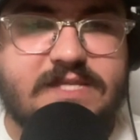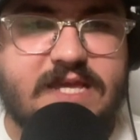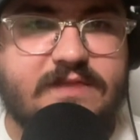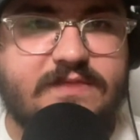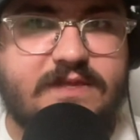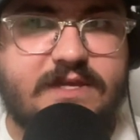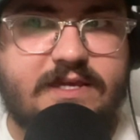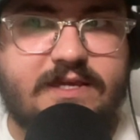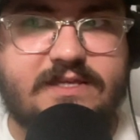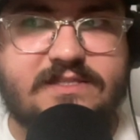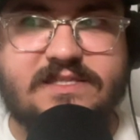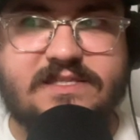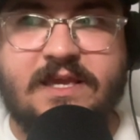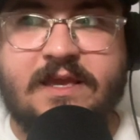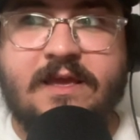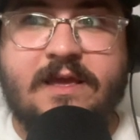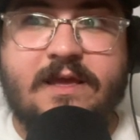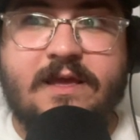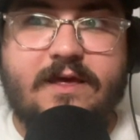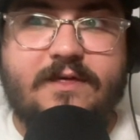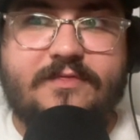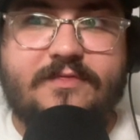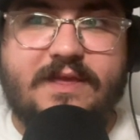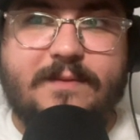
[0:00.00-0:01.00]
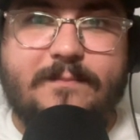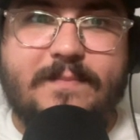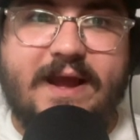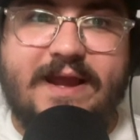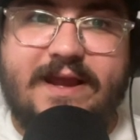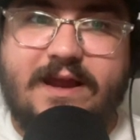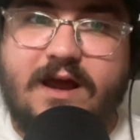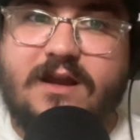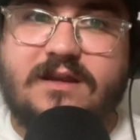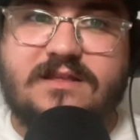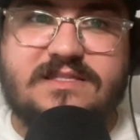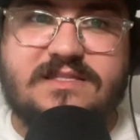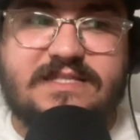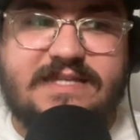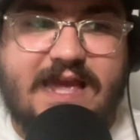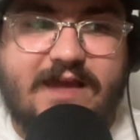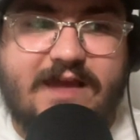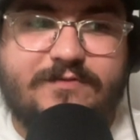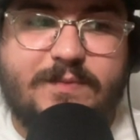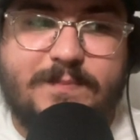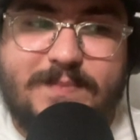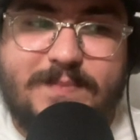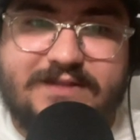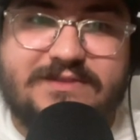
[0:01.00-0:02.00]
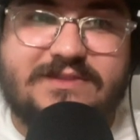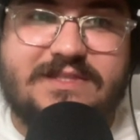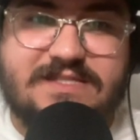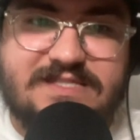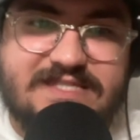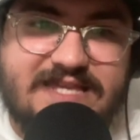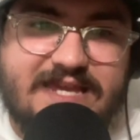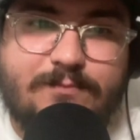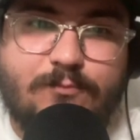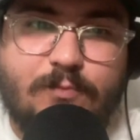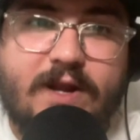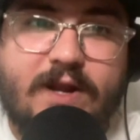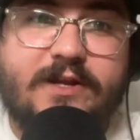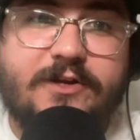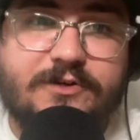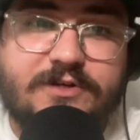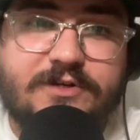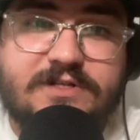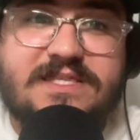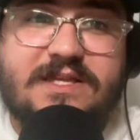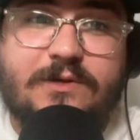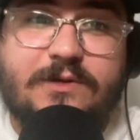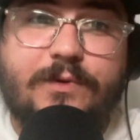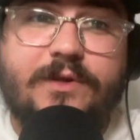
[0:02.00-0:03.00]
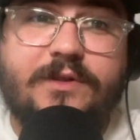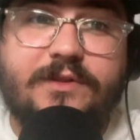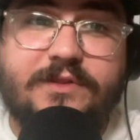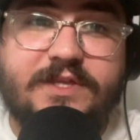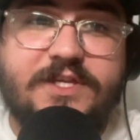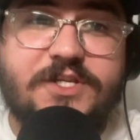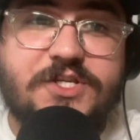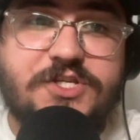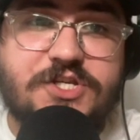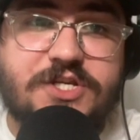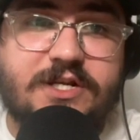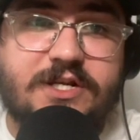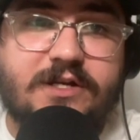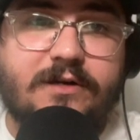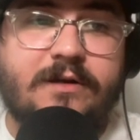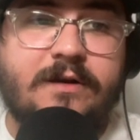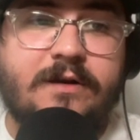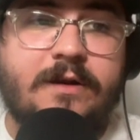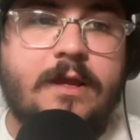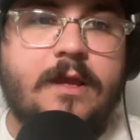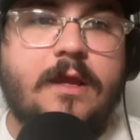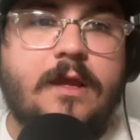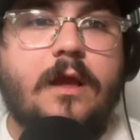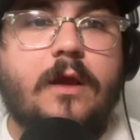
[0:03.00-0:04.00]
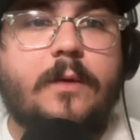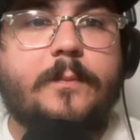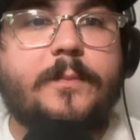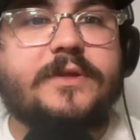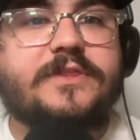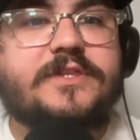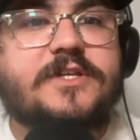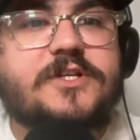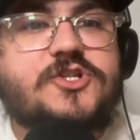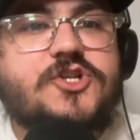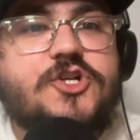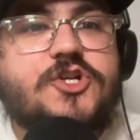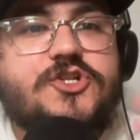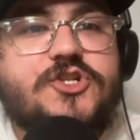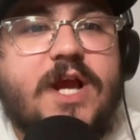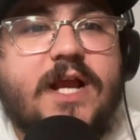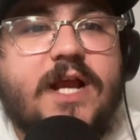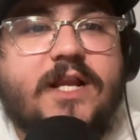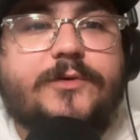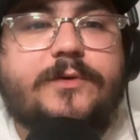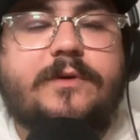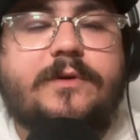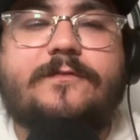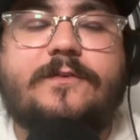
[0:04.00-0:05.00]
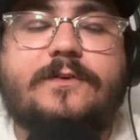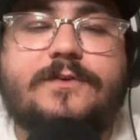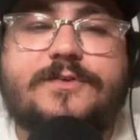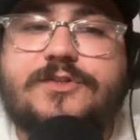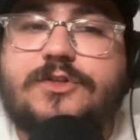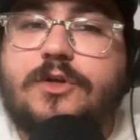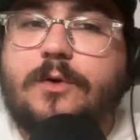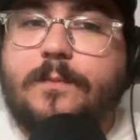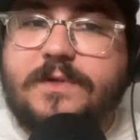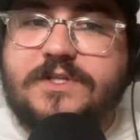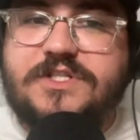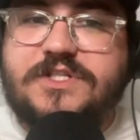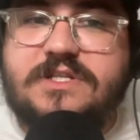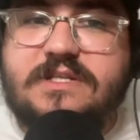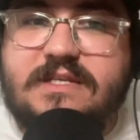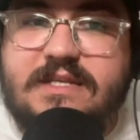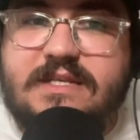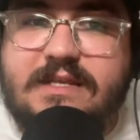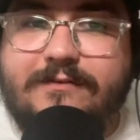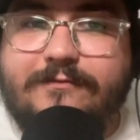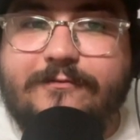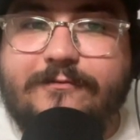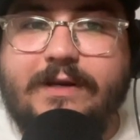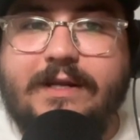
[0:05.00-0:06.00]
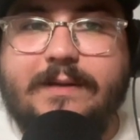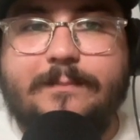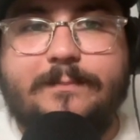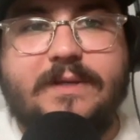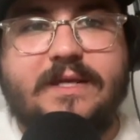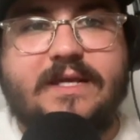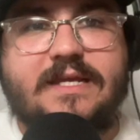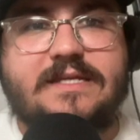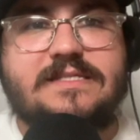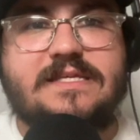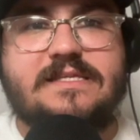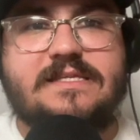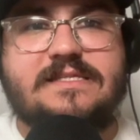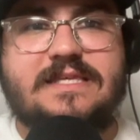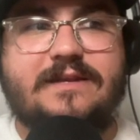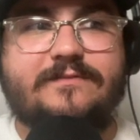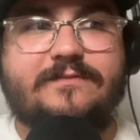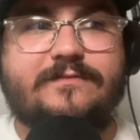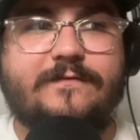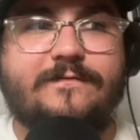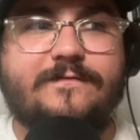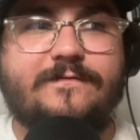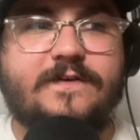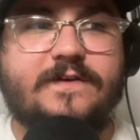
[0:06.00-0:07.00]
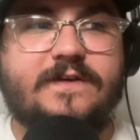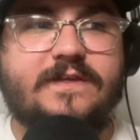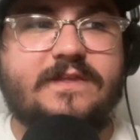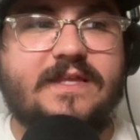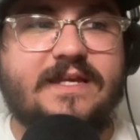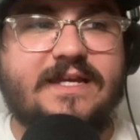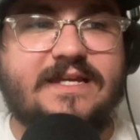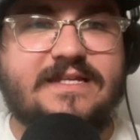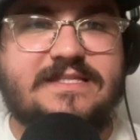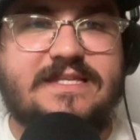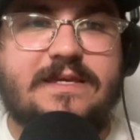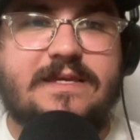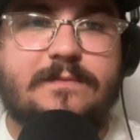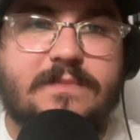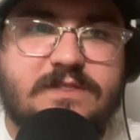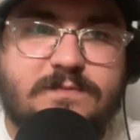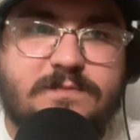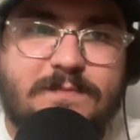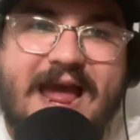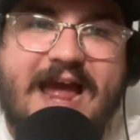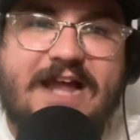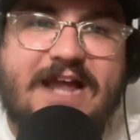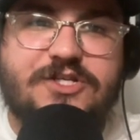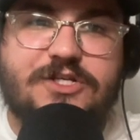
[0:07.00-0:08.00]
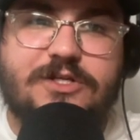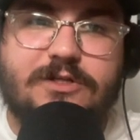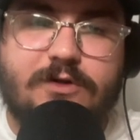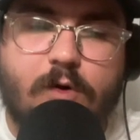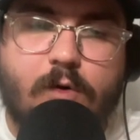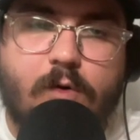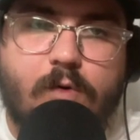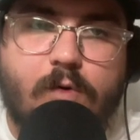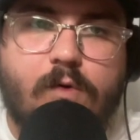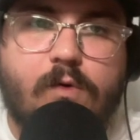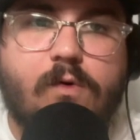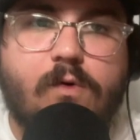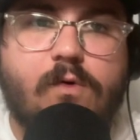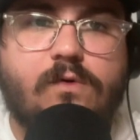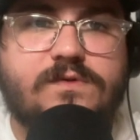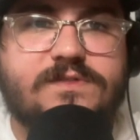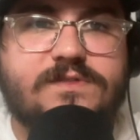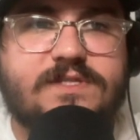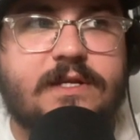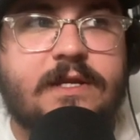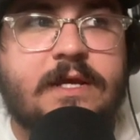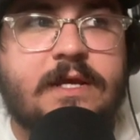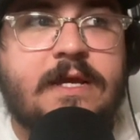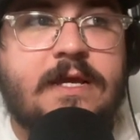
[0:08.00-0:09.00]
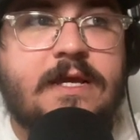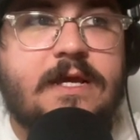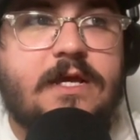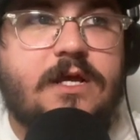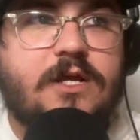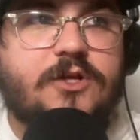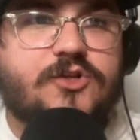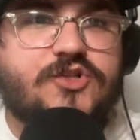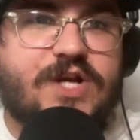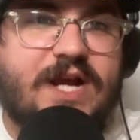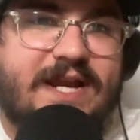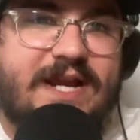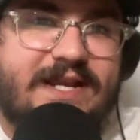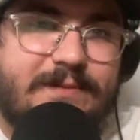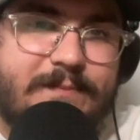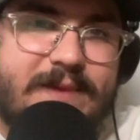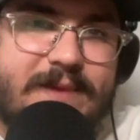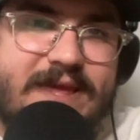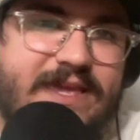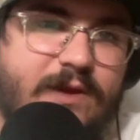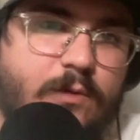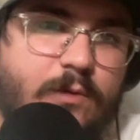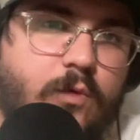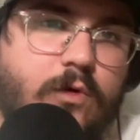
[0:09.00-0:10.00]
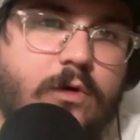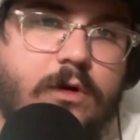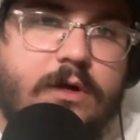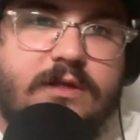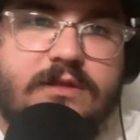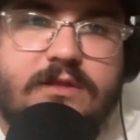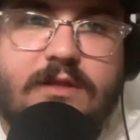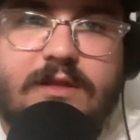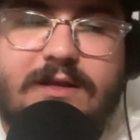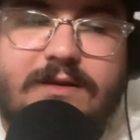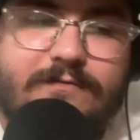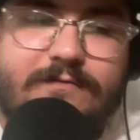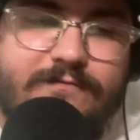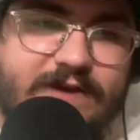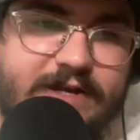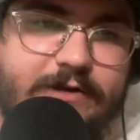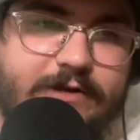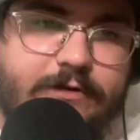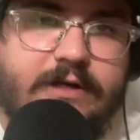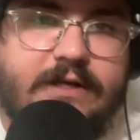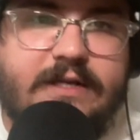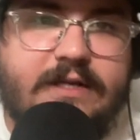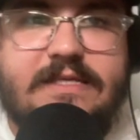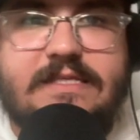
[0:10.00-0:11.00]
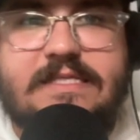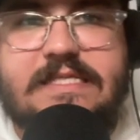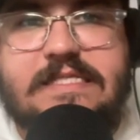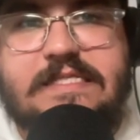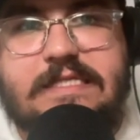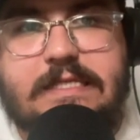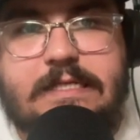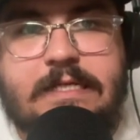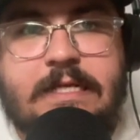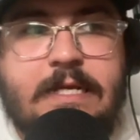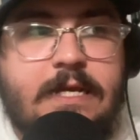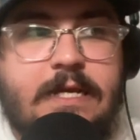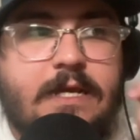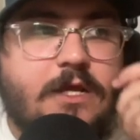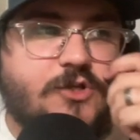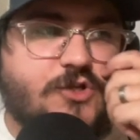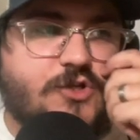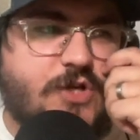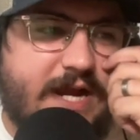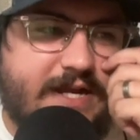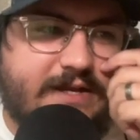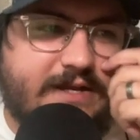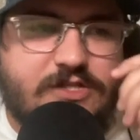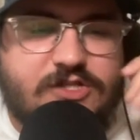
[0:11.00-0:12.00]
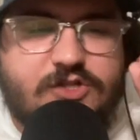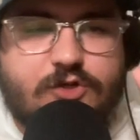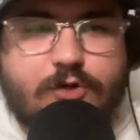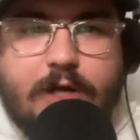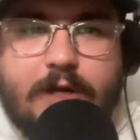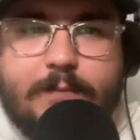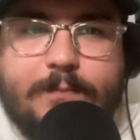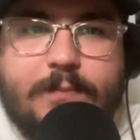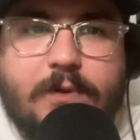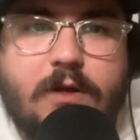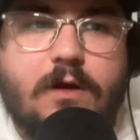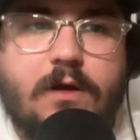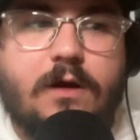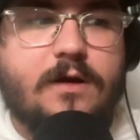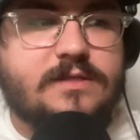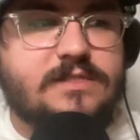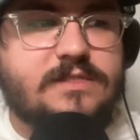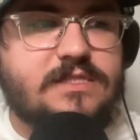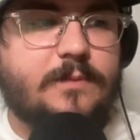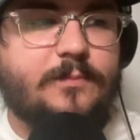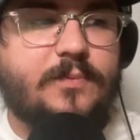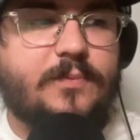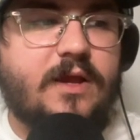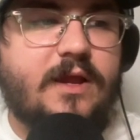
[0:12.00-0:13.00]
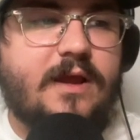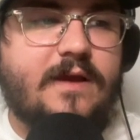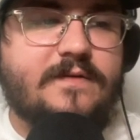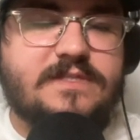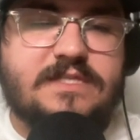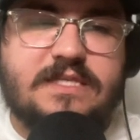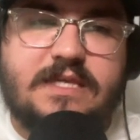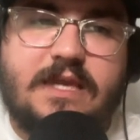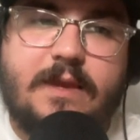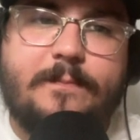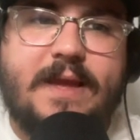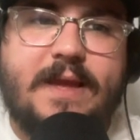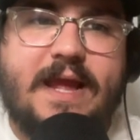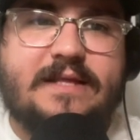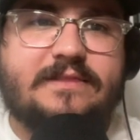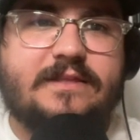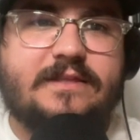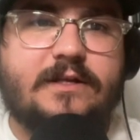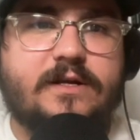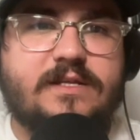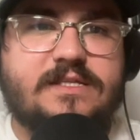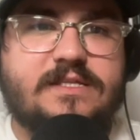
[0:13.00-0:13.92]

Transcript: I think it's they might honestly have about the same record as they will this year, but the trajectory feels so much different because instead of it feeling like a team that's patching holes and trying to make it work with a lot of veterans and trying to scrape and claw into the playoffs to get back there.